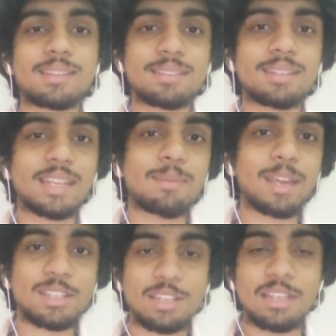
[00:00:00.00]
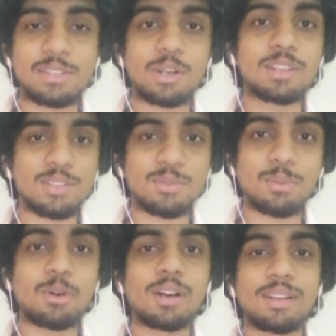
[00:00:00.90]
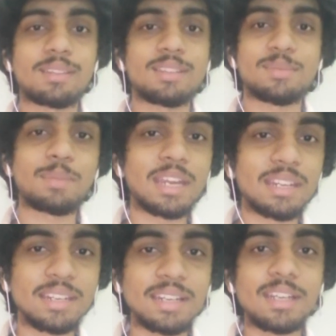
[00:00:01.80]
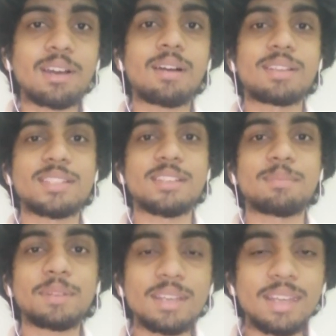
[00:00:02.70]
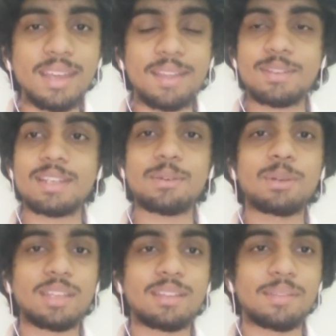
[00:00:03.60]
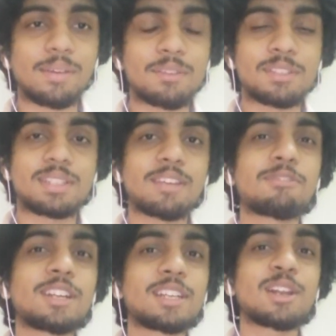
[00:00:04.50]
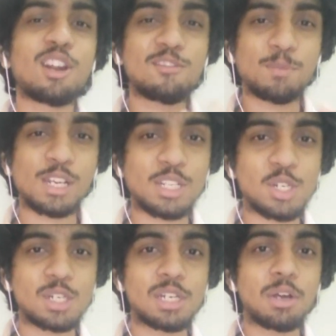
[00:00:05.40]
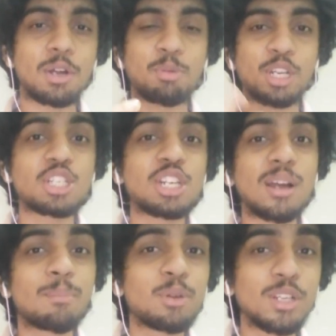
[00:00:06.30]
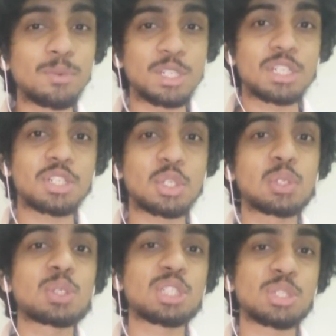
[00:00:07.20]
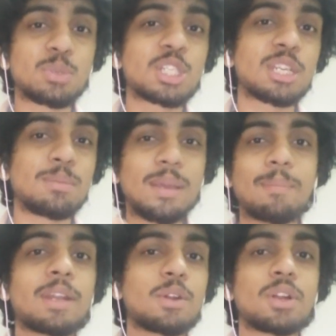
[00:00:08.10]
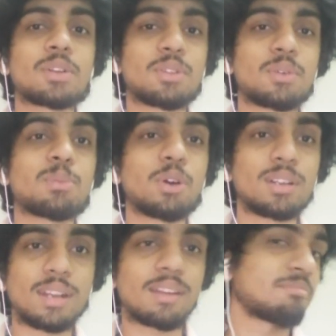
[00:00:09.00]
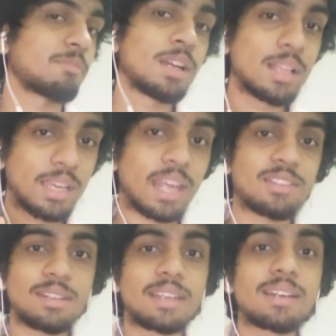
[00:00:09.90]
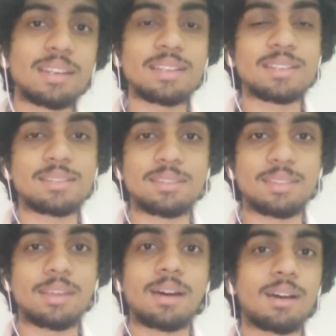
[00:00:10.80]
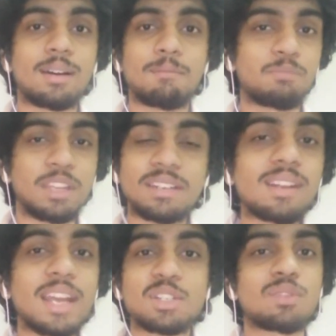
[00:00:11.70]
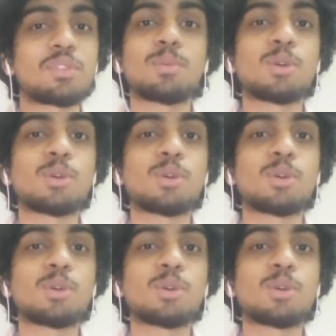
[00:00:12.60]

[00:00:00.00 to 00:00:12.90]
And that's the time I actually saw this robot and this made in India concept. And I was like, okay, there was definitely a lot of potential or potential computer vision solutions which can be embedded onto the robot and can actually increase uh, the interaction of the